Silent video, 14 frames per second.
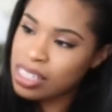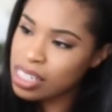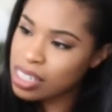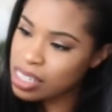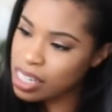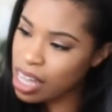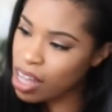
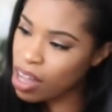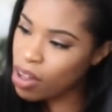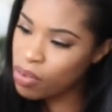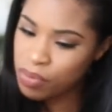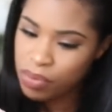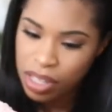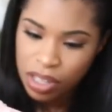
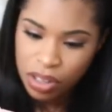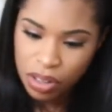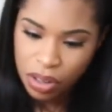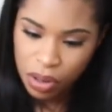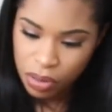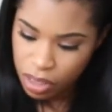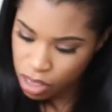detail. You
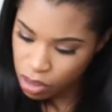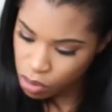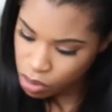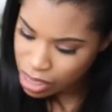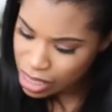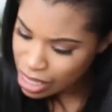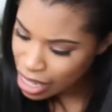know, the
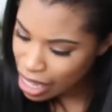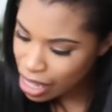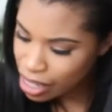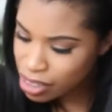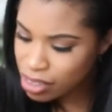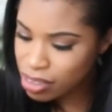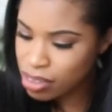little
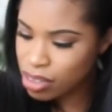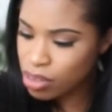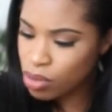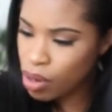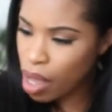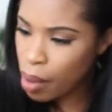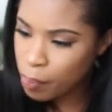net, the
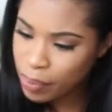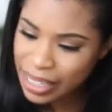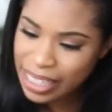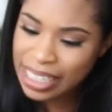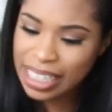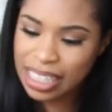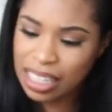little
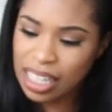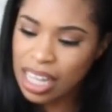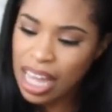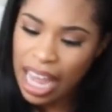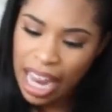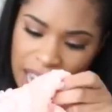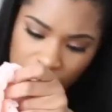applique,
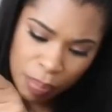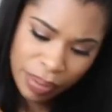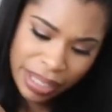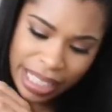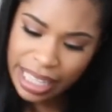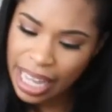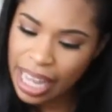
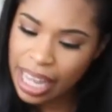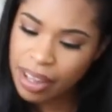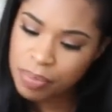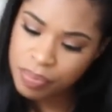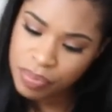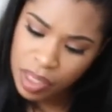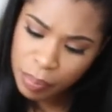
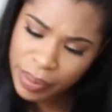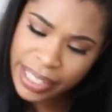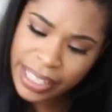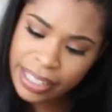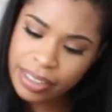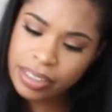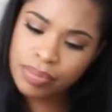applique,
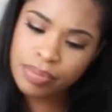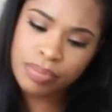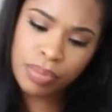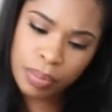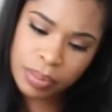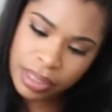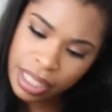applique.
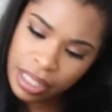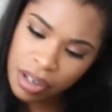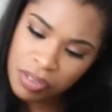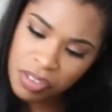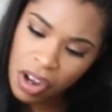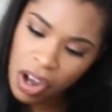Probably saying that